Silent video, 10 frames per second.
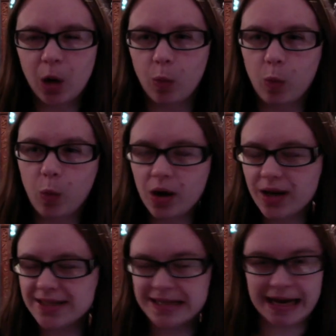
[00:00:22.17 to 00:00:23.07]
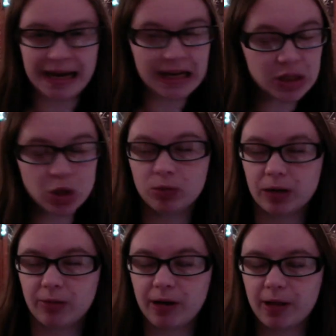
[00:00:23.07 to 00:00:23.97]
What is he
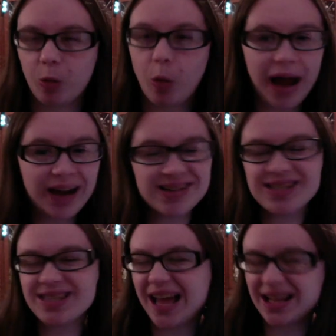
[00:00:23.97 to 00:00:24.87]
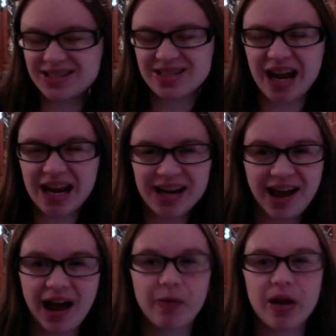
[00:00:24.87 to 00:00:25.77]
doing with it? Why does that stand
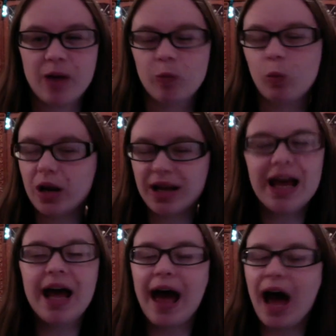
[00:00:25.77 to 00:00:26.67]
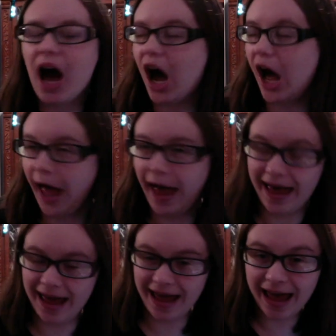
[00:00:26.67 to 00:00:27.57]
have it? And what.
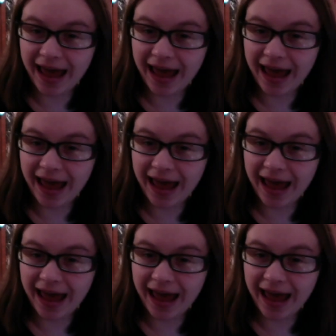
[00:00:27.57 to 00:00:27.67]
Huh?